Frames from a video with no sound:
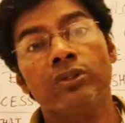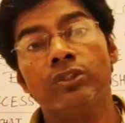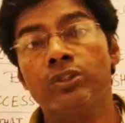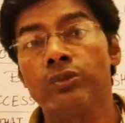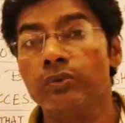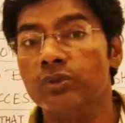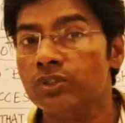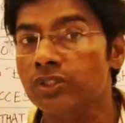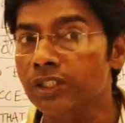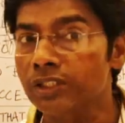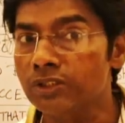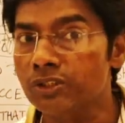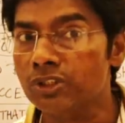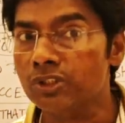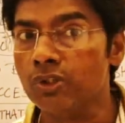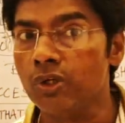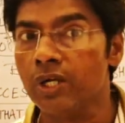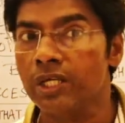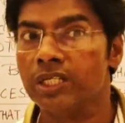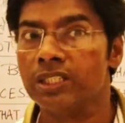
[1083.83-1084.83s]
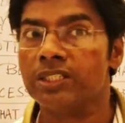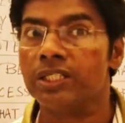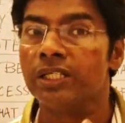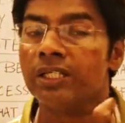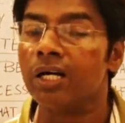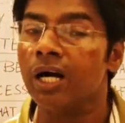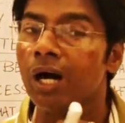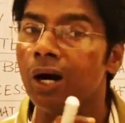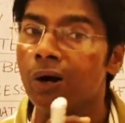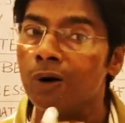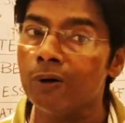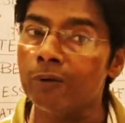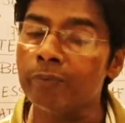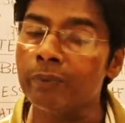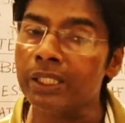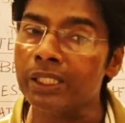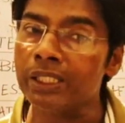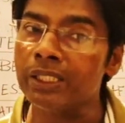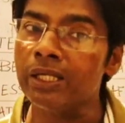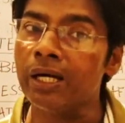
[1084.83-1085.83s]
Used in sonnet. And how
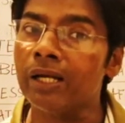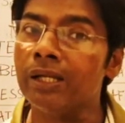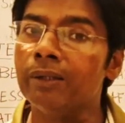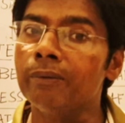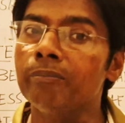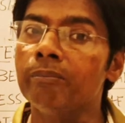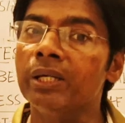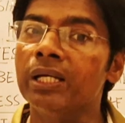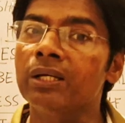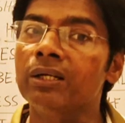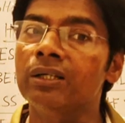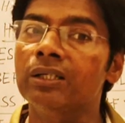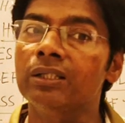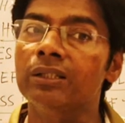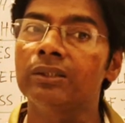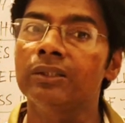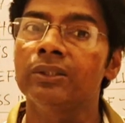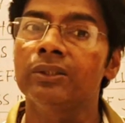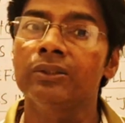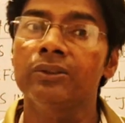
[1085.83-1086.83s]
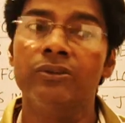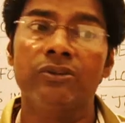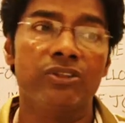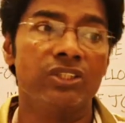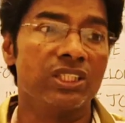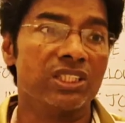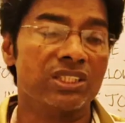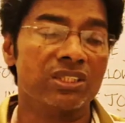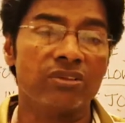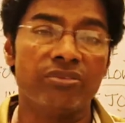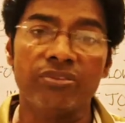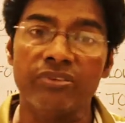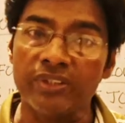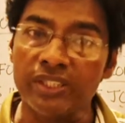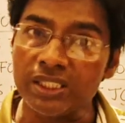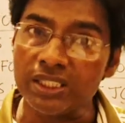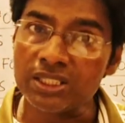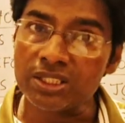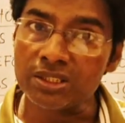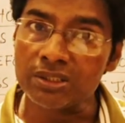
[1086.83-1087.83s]
many iambic? Just a
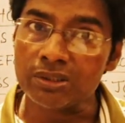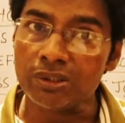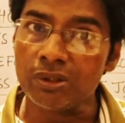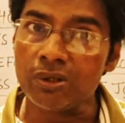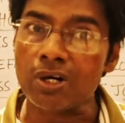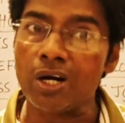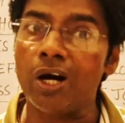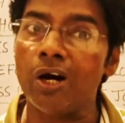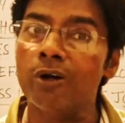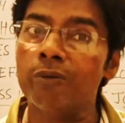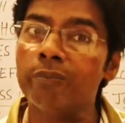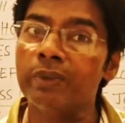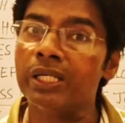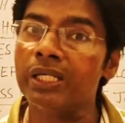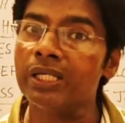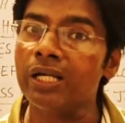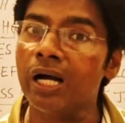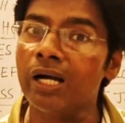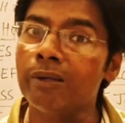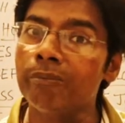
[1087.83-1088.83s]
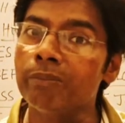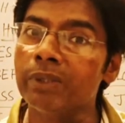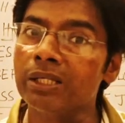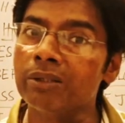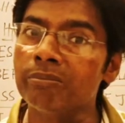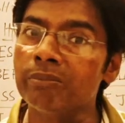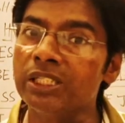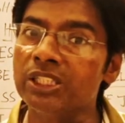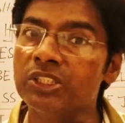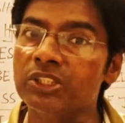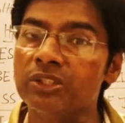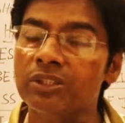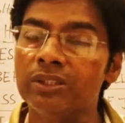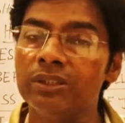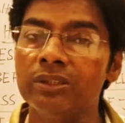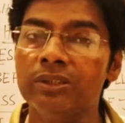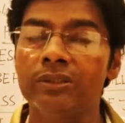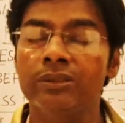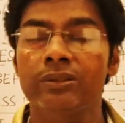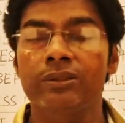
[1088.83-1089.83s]
feet, or how many iambic
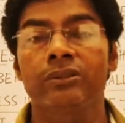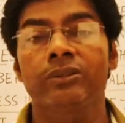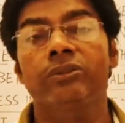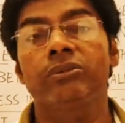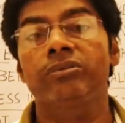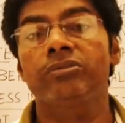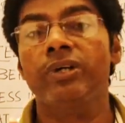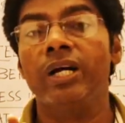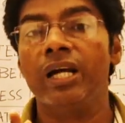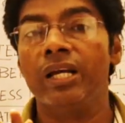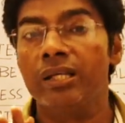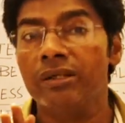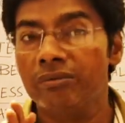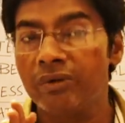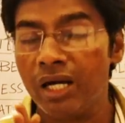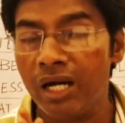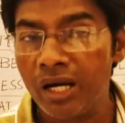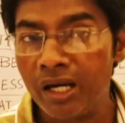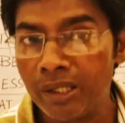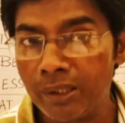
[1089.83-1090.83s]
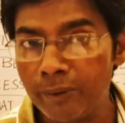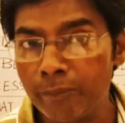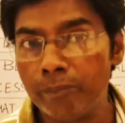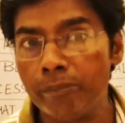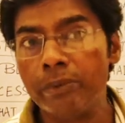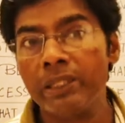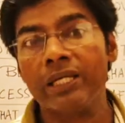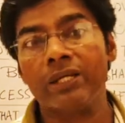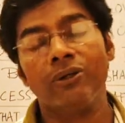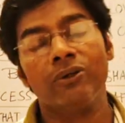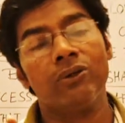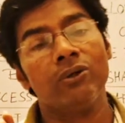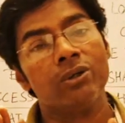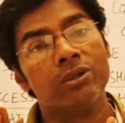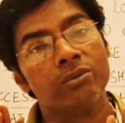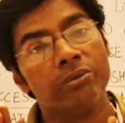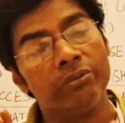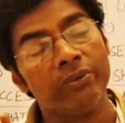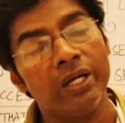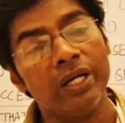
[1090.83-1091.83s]
meter? 5 iambic
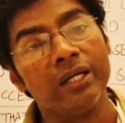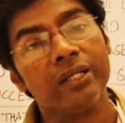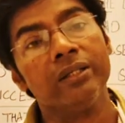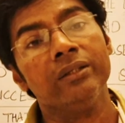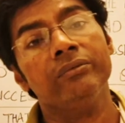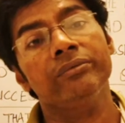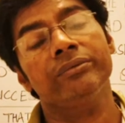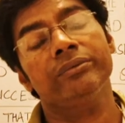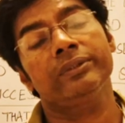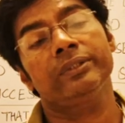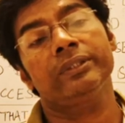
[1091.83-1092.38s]
or 5.